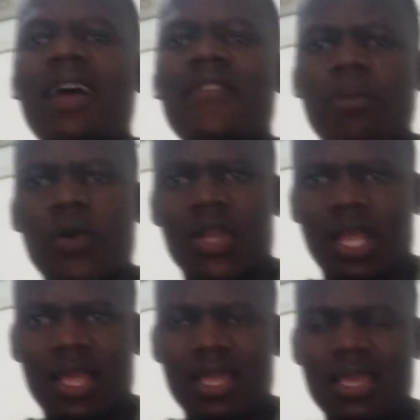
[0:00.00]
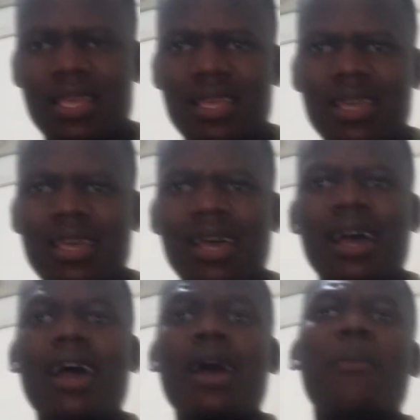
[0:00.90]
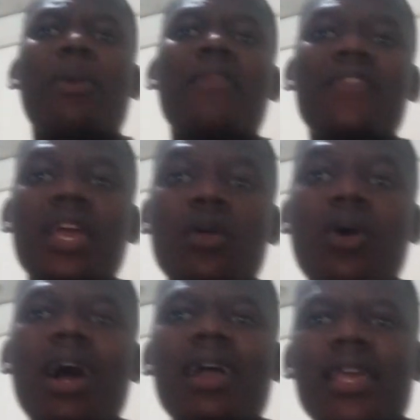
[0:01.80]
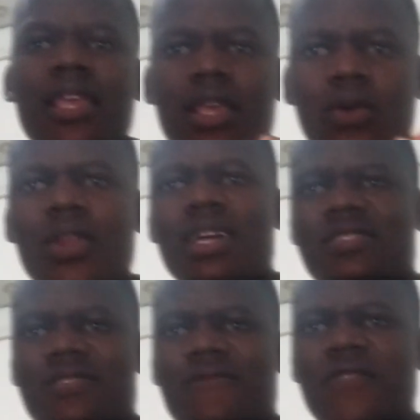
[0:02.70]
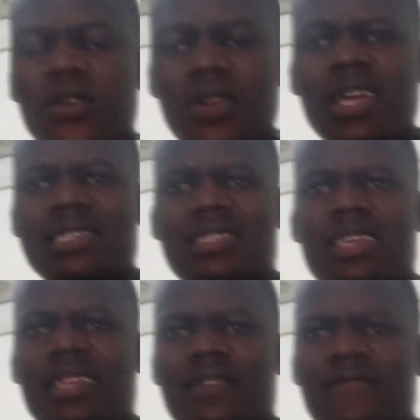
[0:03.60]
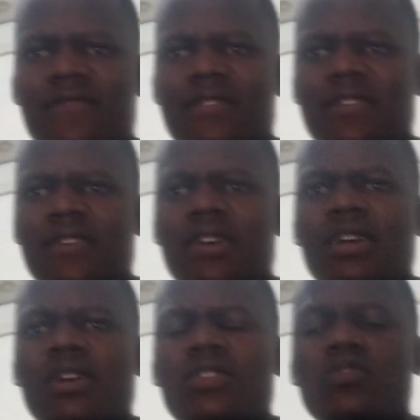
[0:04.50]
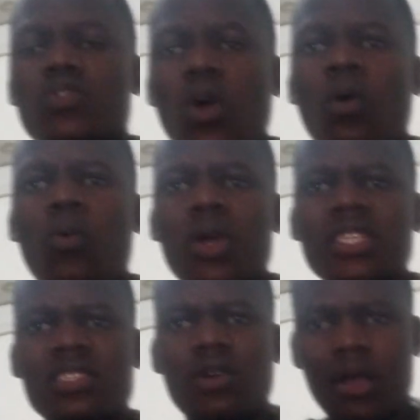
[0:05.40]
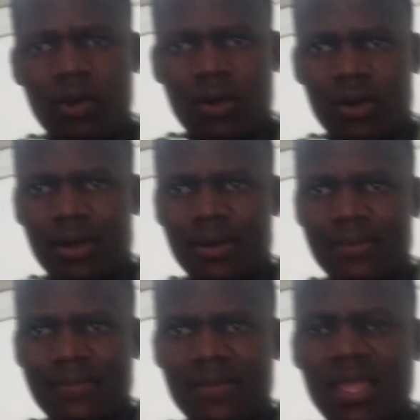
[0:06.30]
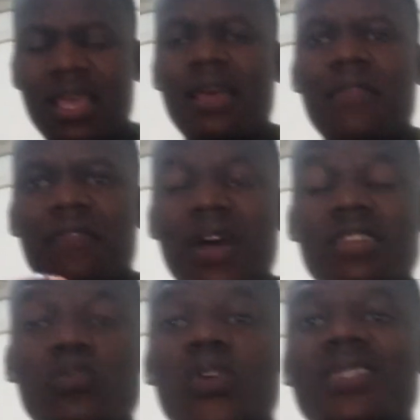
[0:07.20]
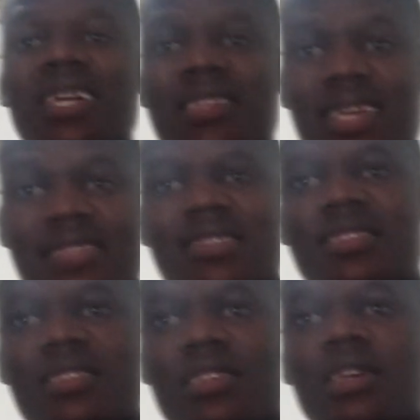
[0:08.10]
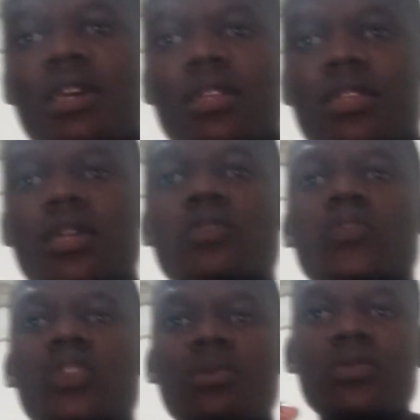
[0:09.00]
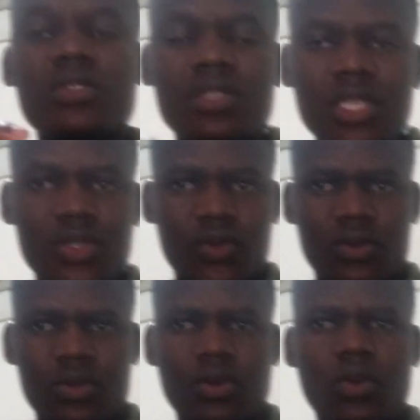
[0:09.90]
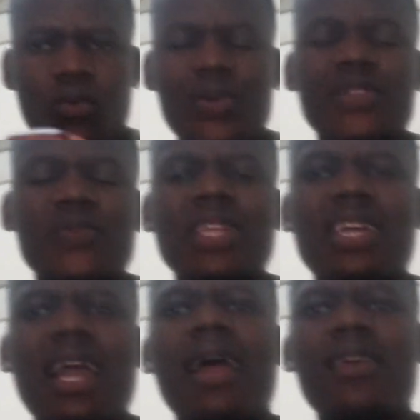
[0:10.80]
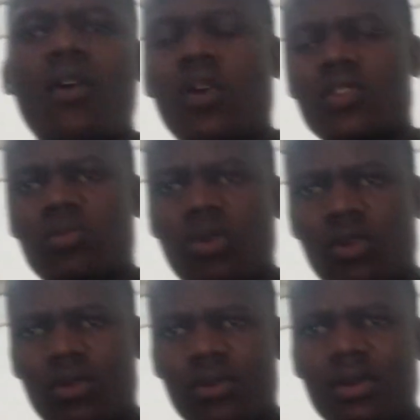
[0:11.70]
at the border. But they were curious, furious enough to know what is going on. That was a tense due to demonstration which will carry on tomorrow.